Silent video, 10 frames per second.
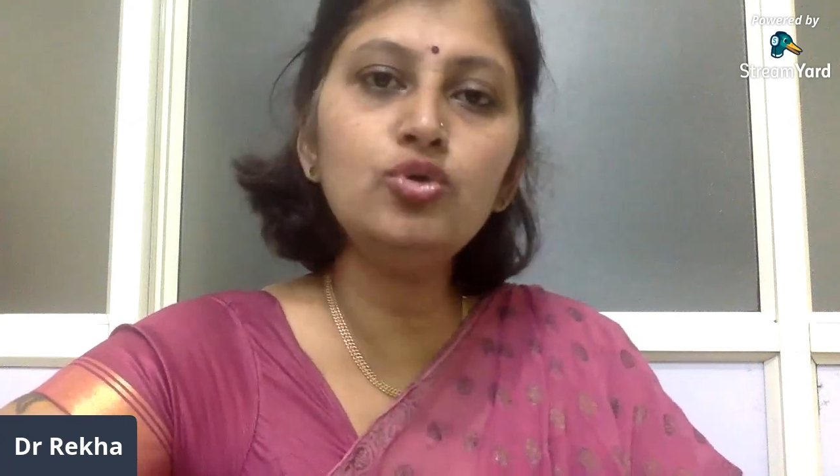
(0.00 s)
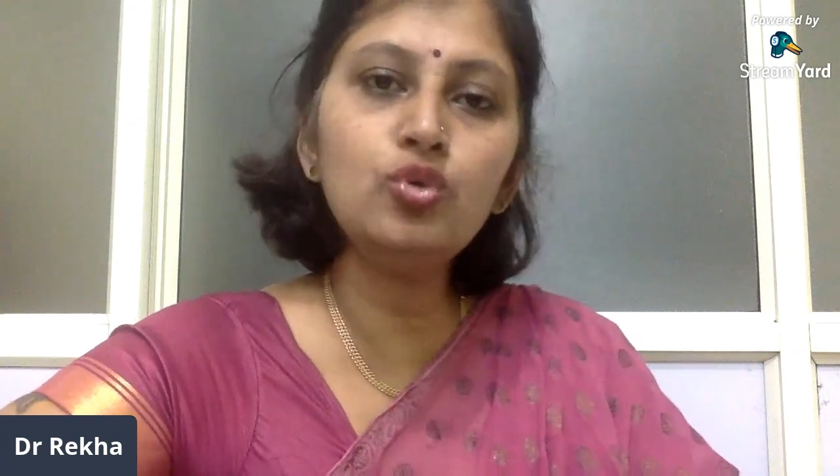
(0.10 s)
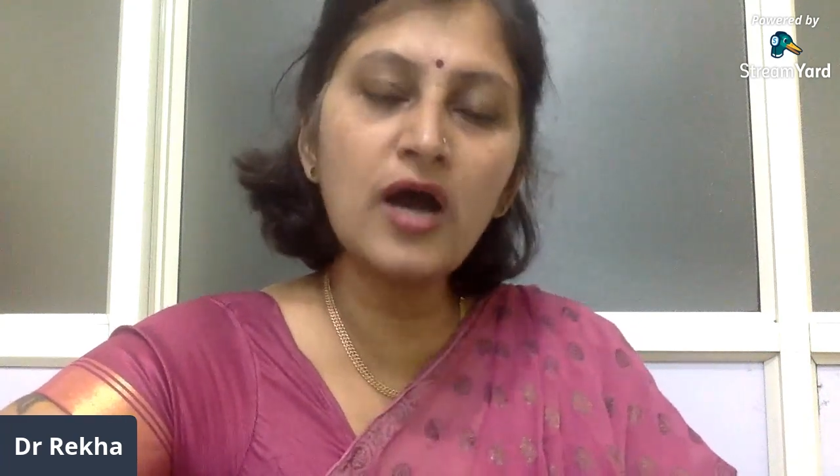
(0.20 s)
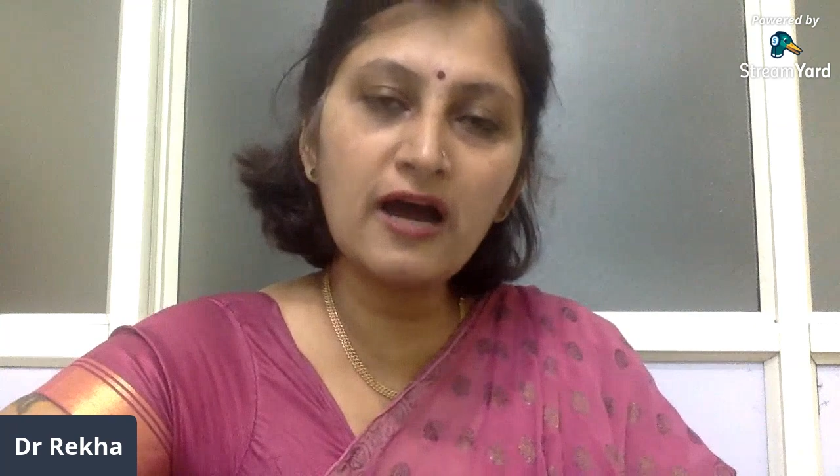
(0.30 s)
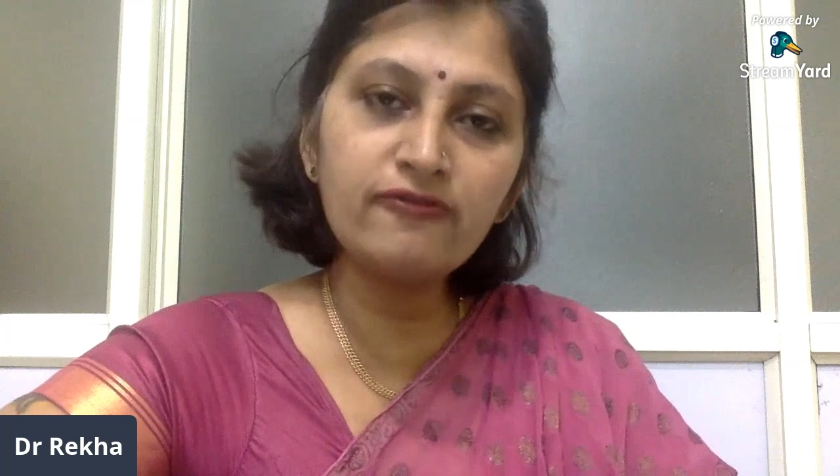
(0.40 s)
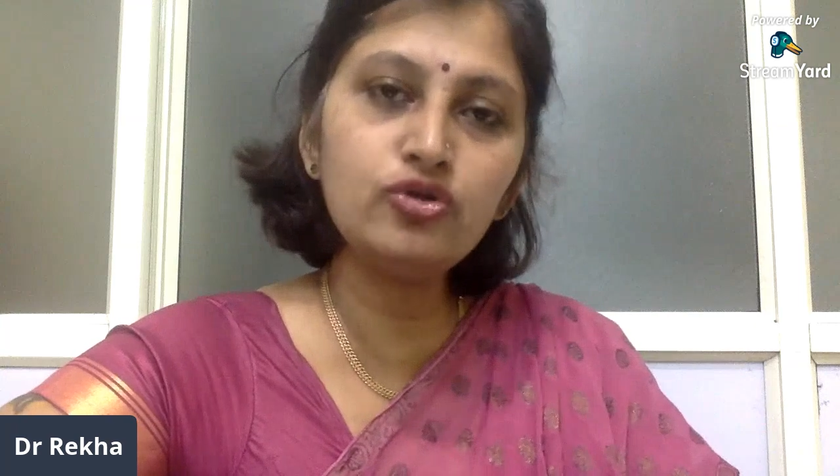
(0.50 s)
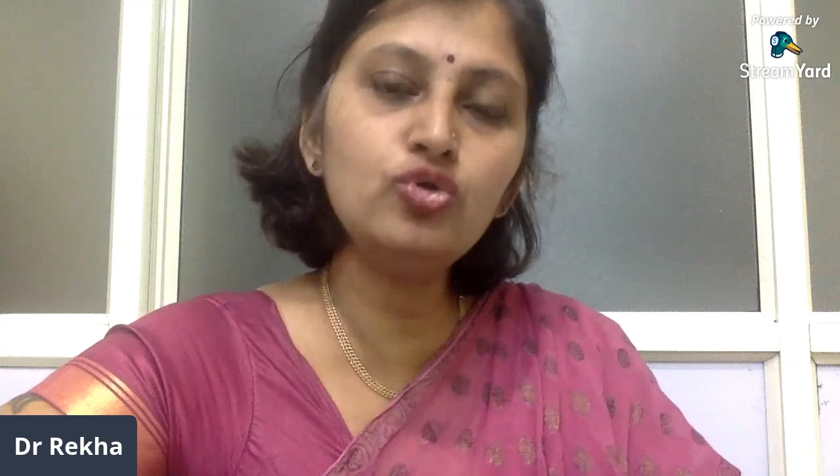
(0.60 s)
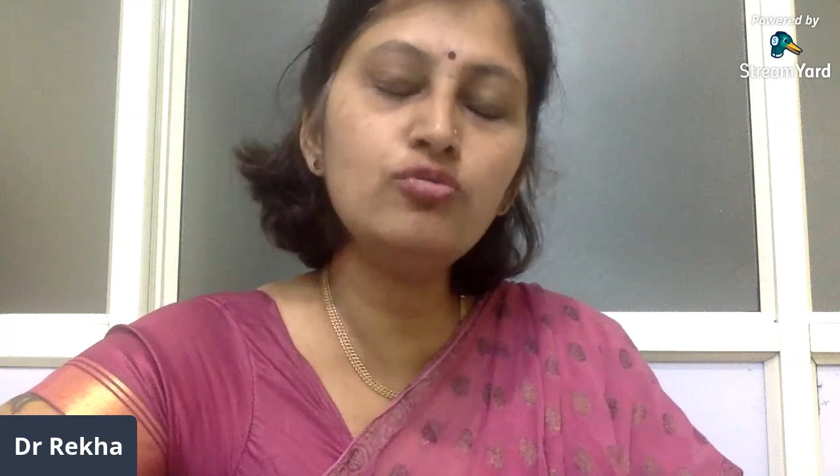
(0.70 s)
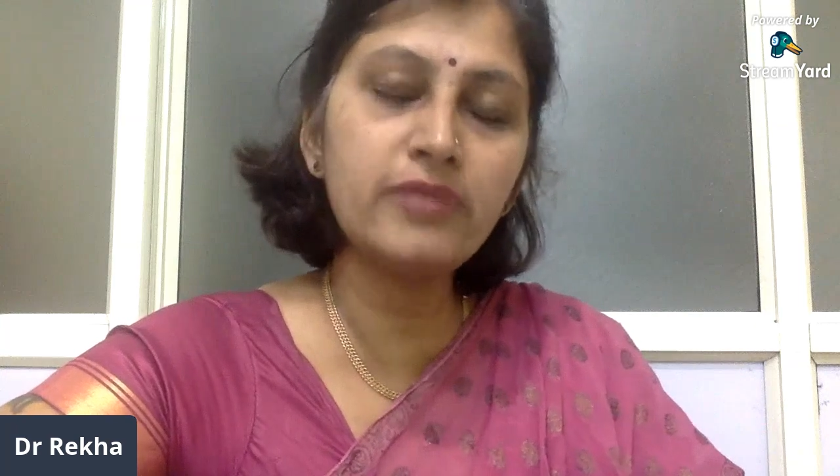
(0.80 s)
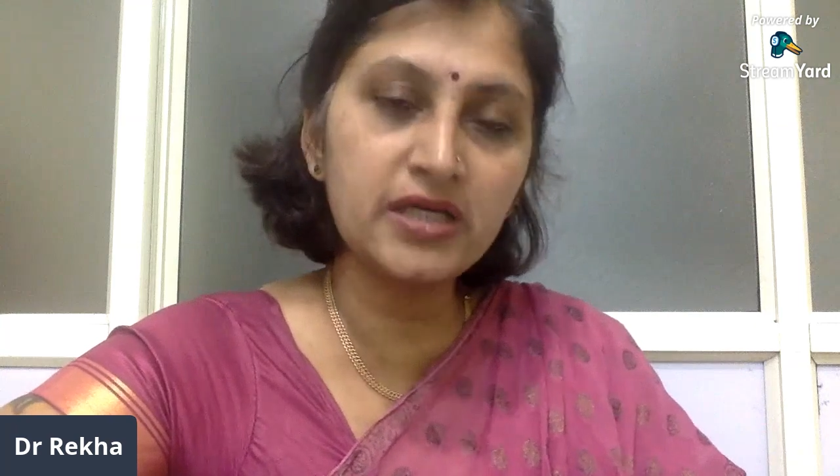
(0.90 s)
have to do
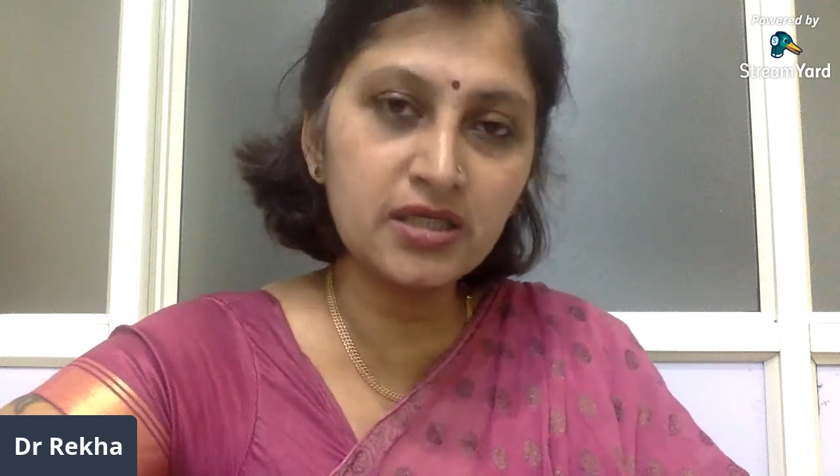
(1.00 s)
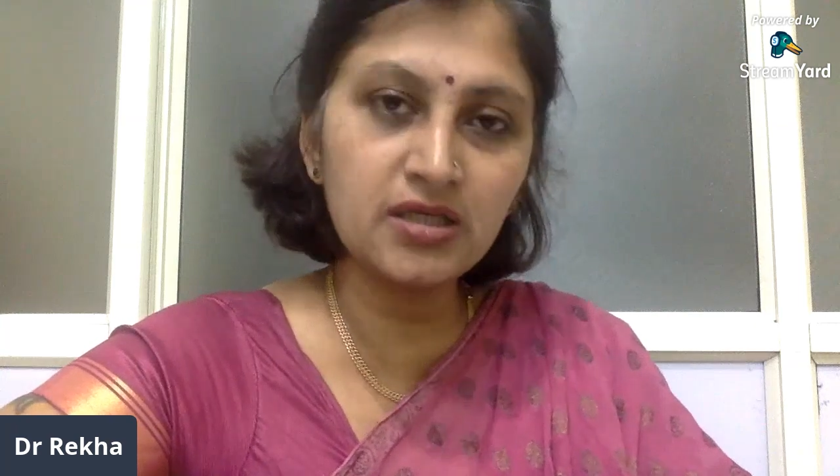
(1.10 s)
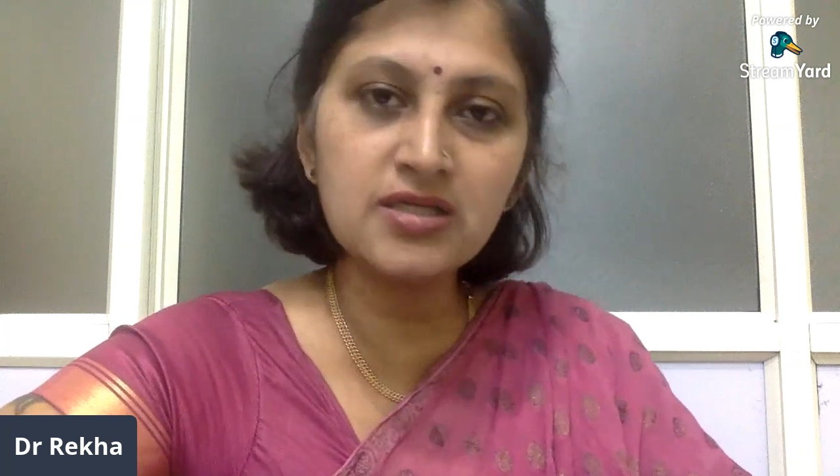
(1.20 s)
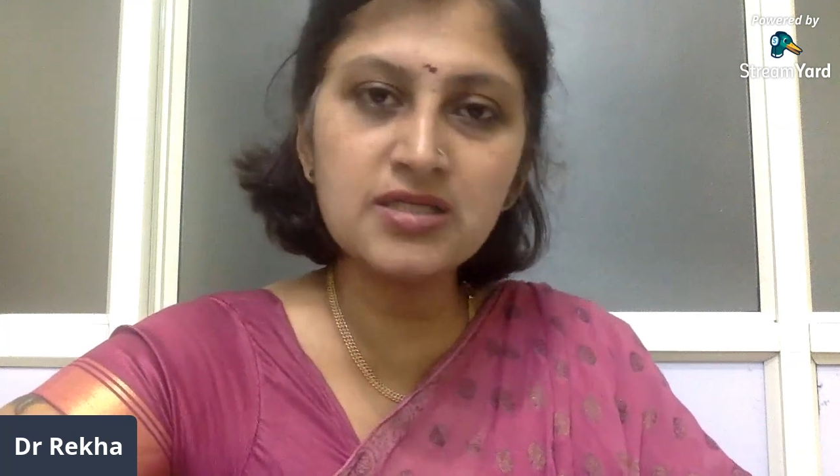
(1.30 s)
meticulous